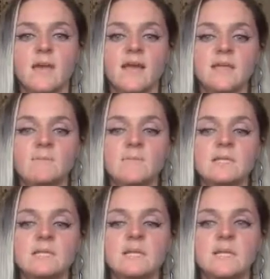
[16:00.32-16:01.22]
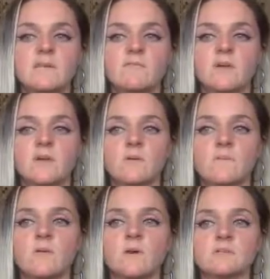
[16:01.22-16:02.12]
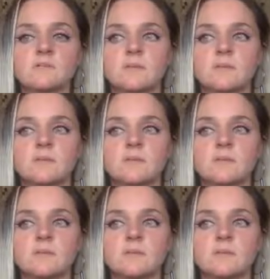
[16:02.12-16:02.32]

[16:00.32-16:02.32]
I believe that what's going to